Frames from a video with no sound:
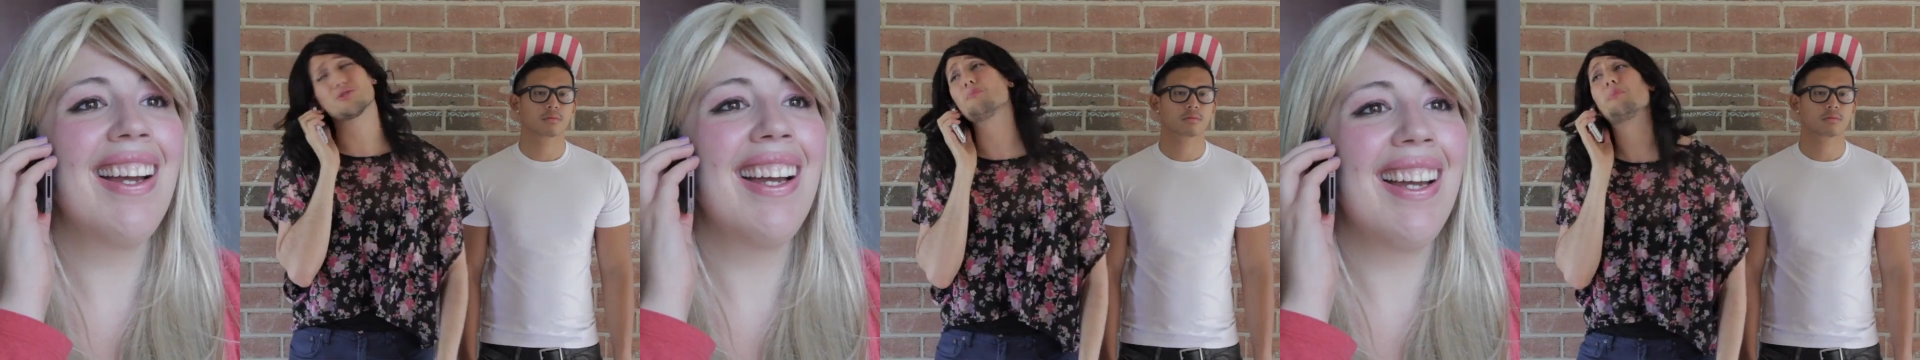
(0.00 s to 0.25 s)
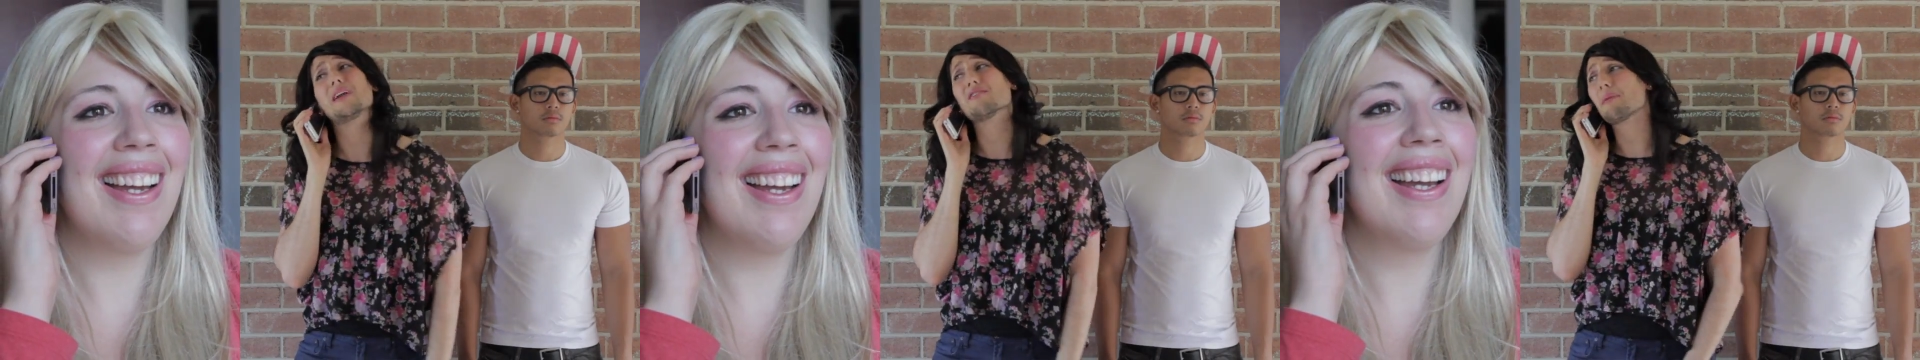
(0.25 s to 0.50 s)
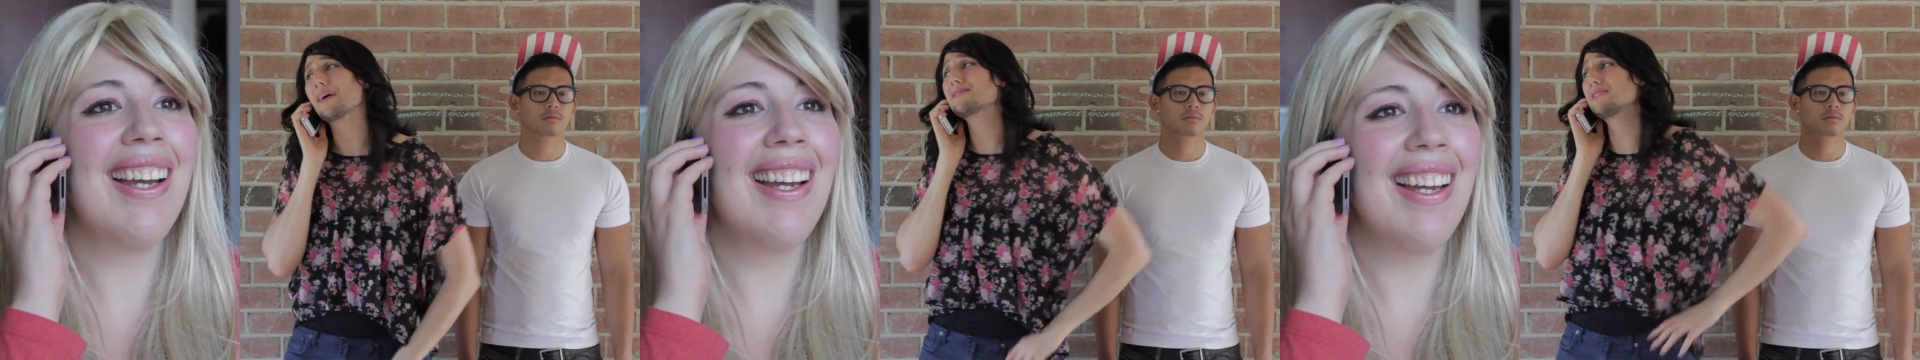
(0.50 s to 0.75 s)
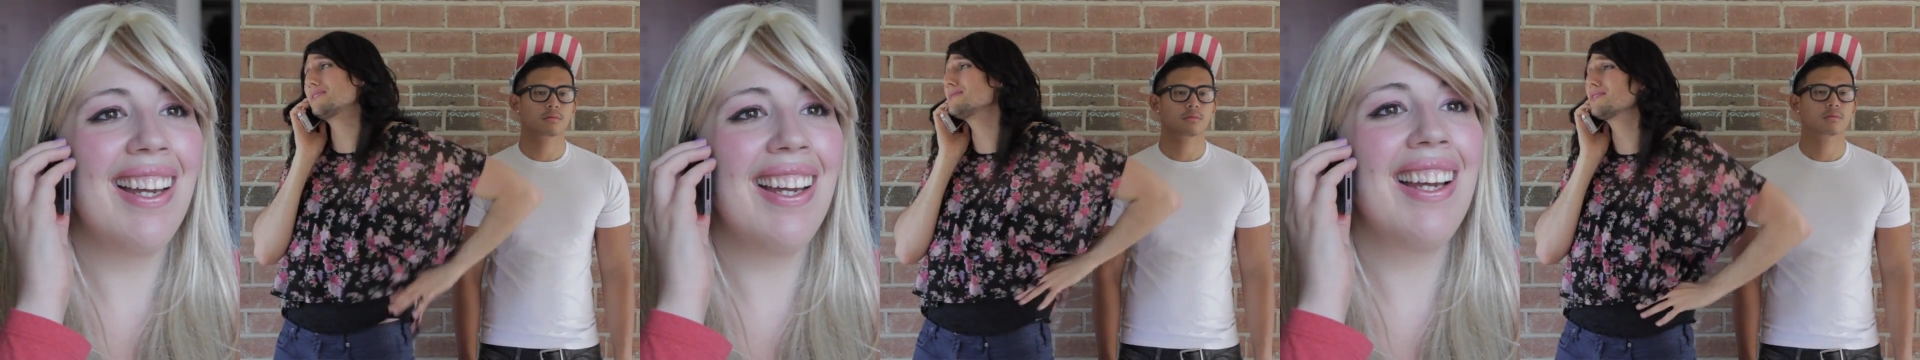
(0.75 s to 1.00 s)
Speaker 1: You're the bane of my
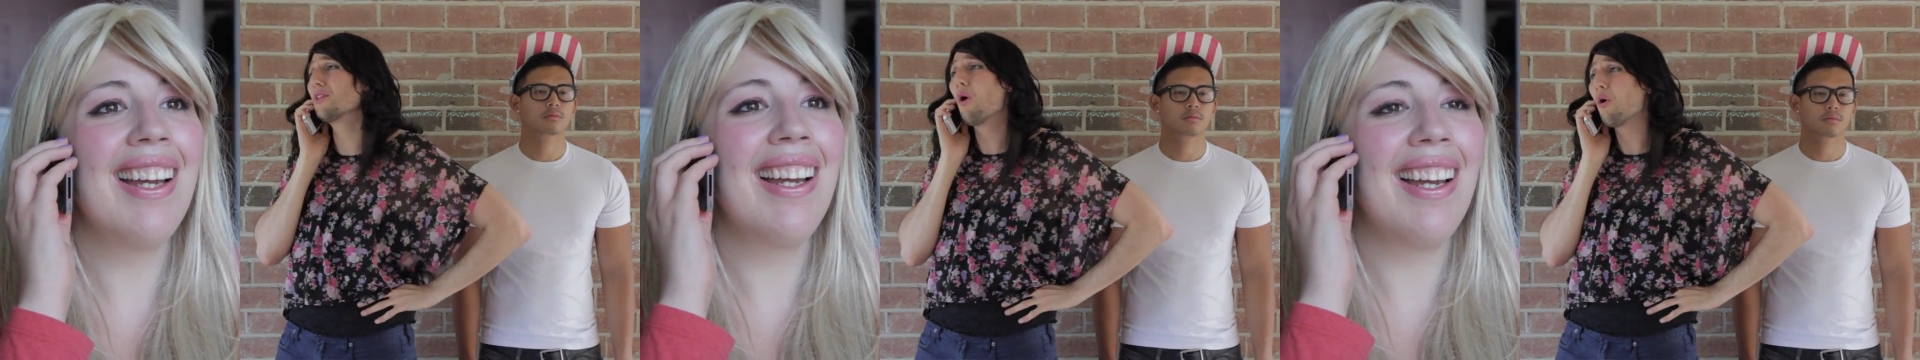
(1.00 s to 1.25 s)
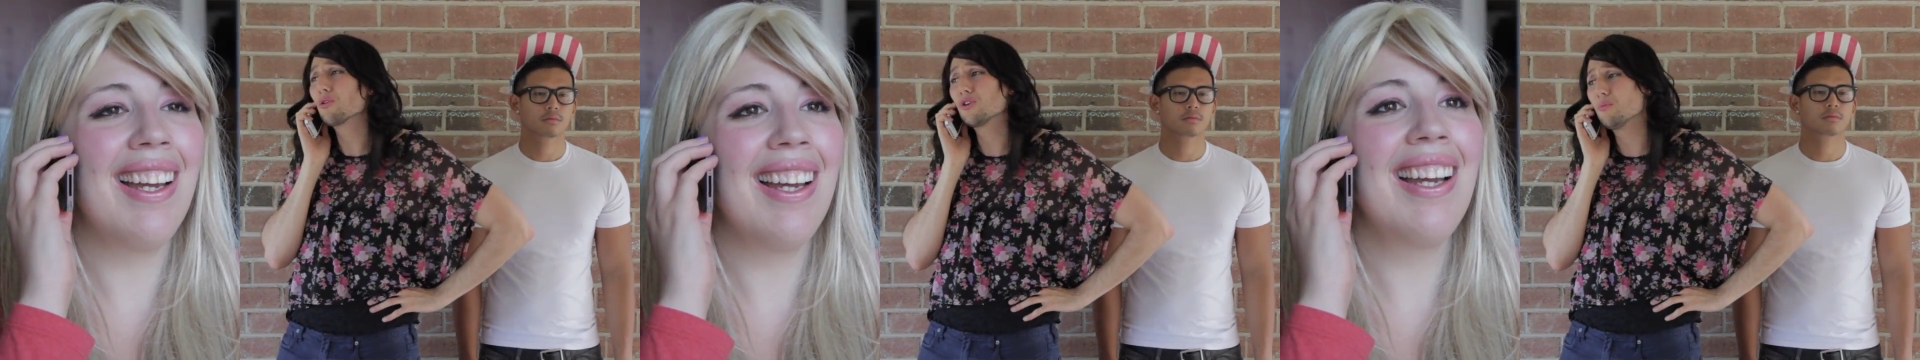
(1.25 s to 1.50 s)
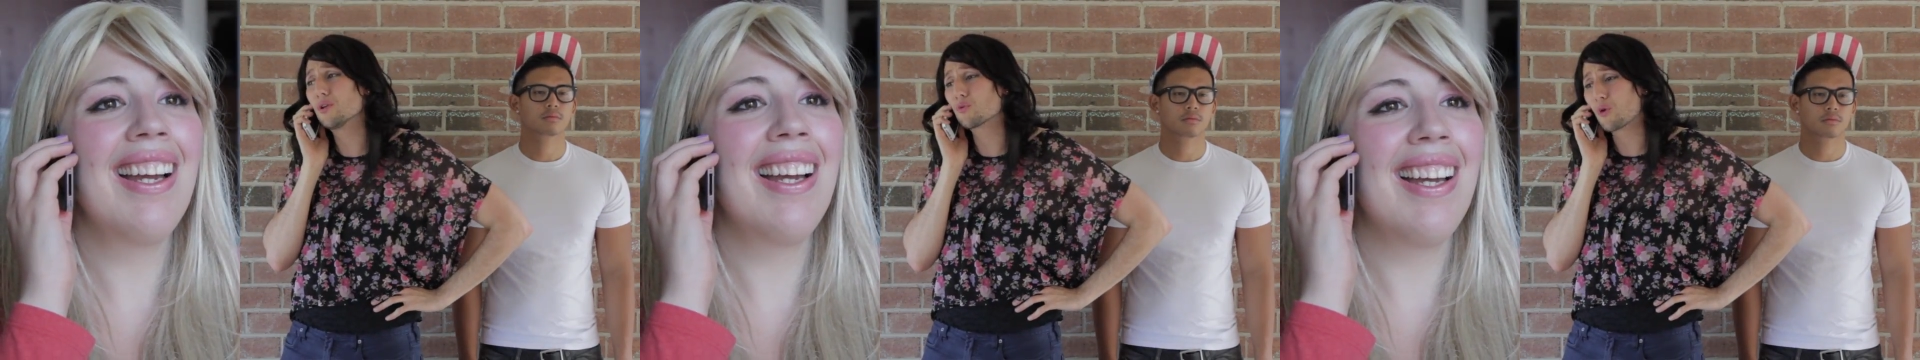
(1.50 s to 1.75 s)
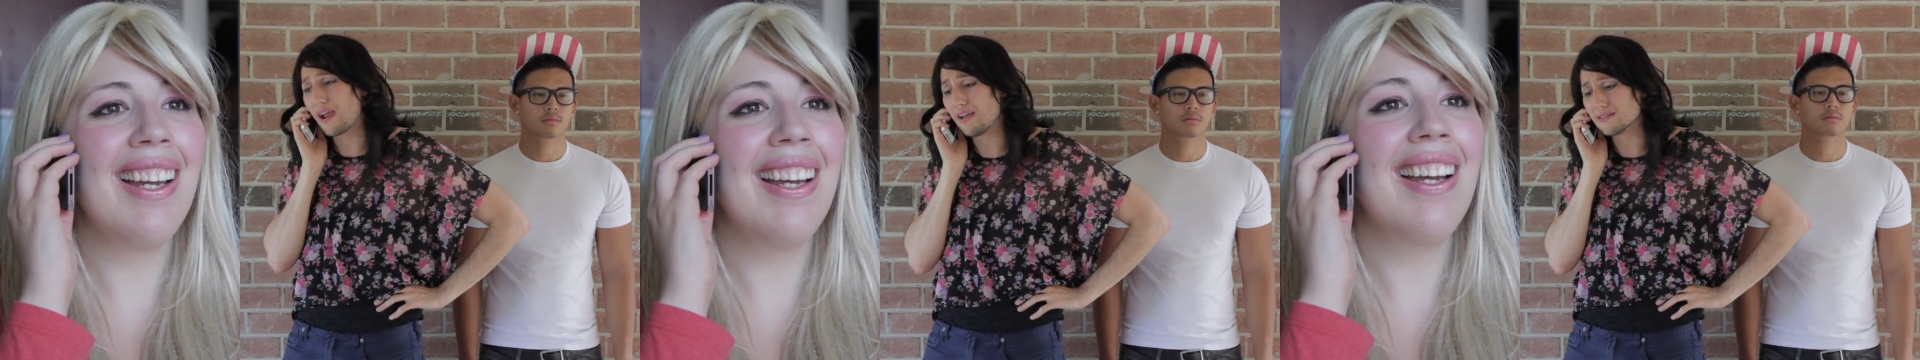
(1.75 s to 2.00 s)
existence on the whole
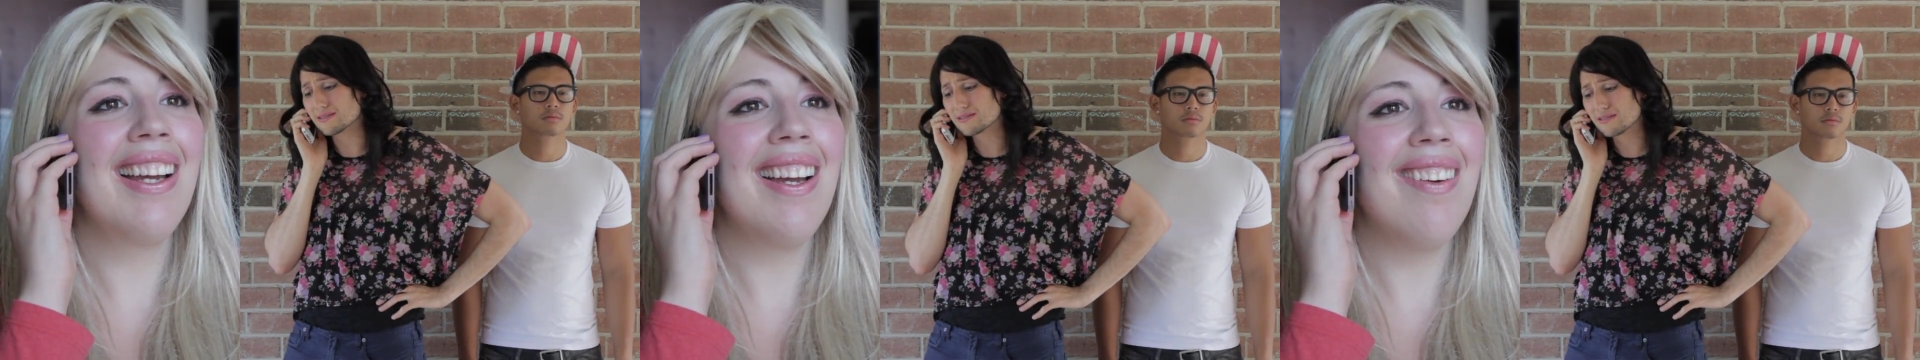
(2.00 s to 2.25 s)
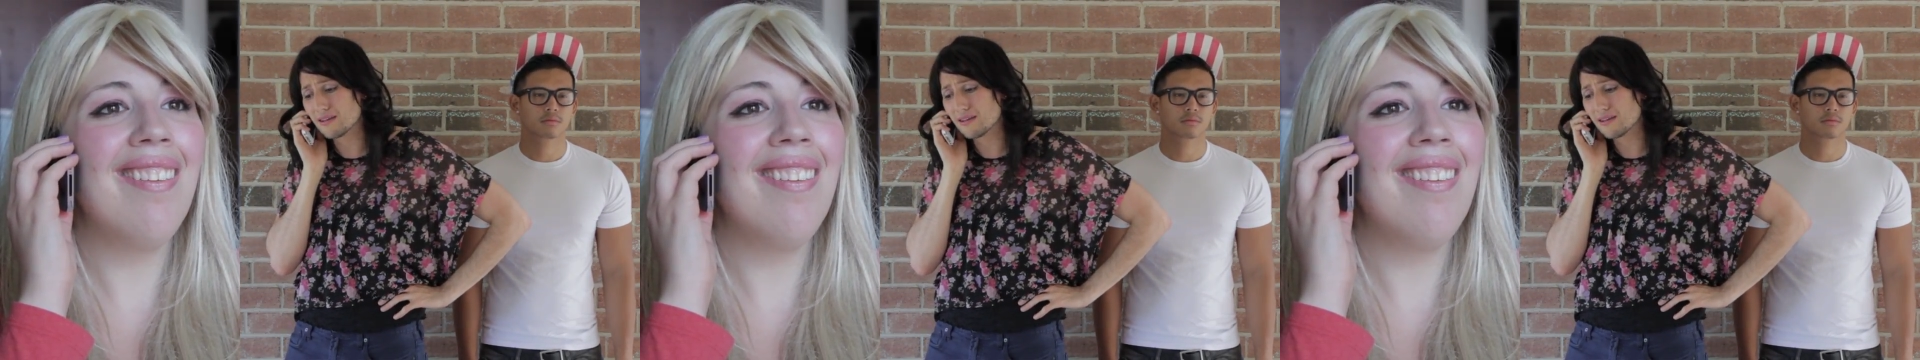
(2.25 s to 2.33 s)
human race.